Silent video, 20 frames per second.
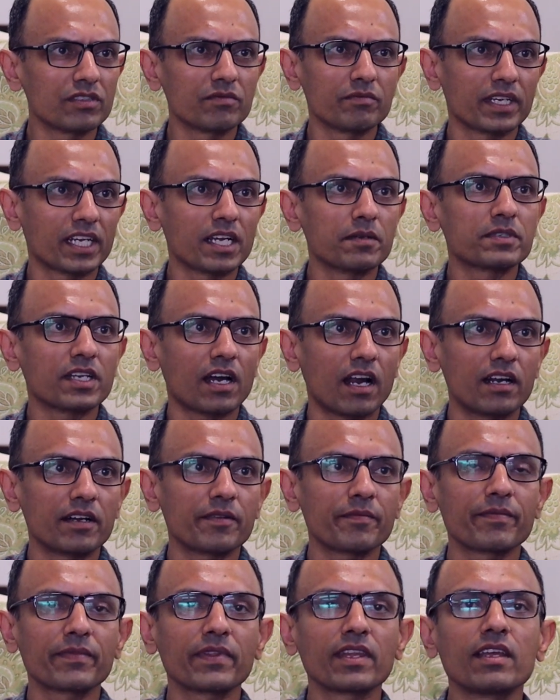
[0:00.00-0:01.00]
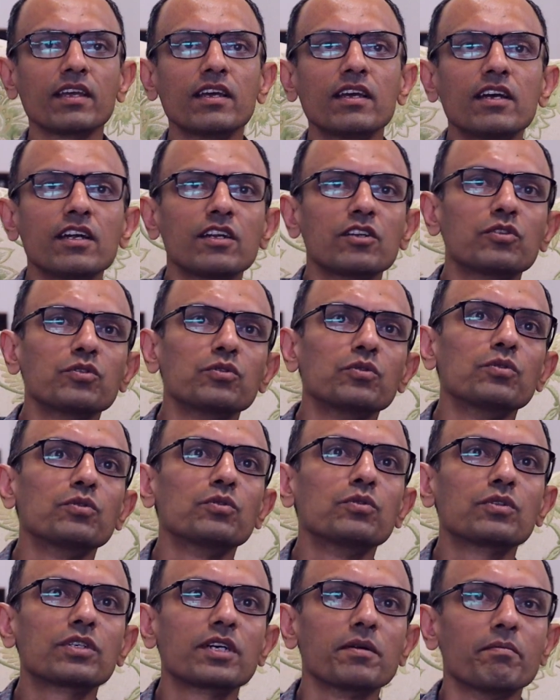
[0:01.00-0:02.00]
and becomes hard
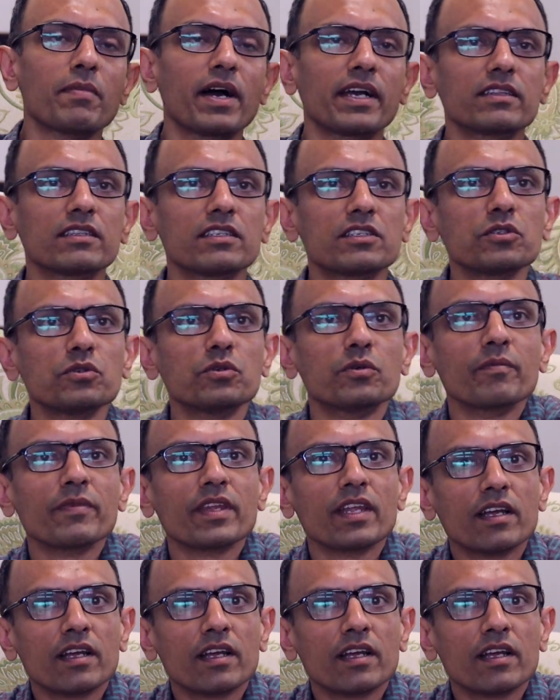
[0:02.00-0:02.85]
to combine the two.